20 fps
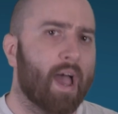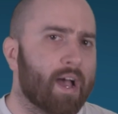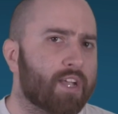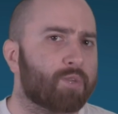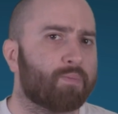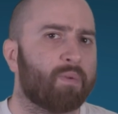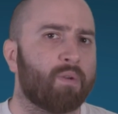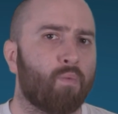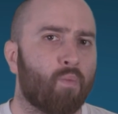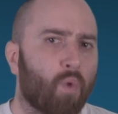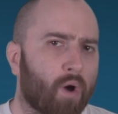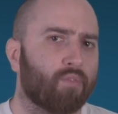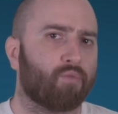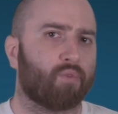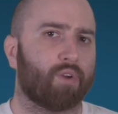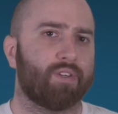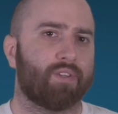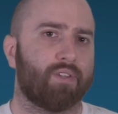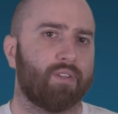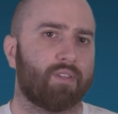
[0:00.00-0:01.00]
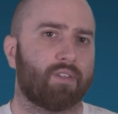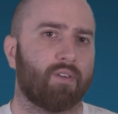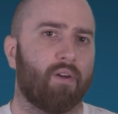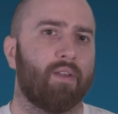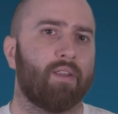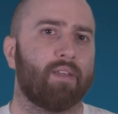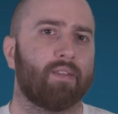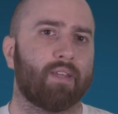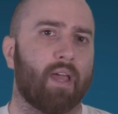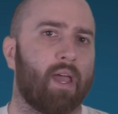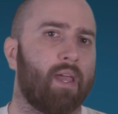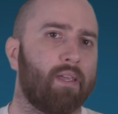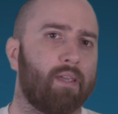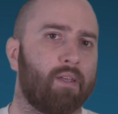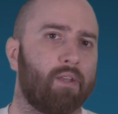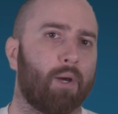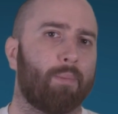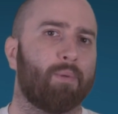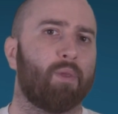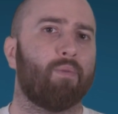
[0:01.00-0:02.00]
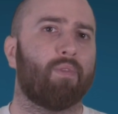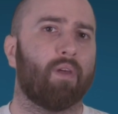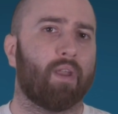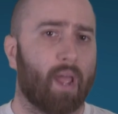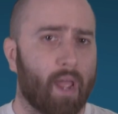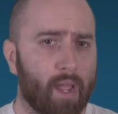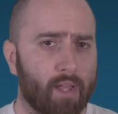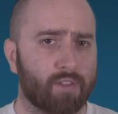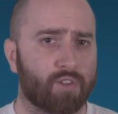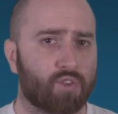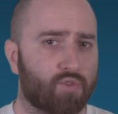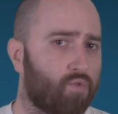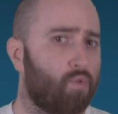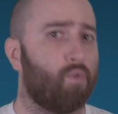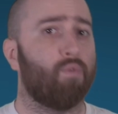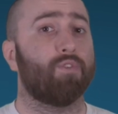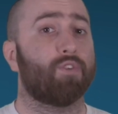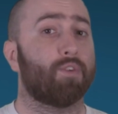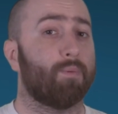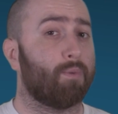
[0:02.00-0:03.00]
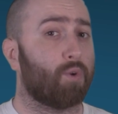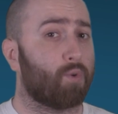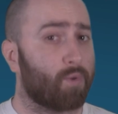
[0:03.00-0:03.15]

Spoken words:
has been one recent signing to AEW that has drawn some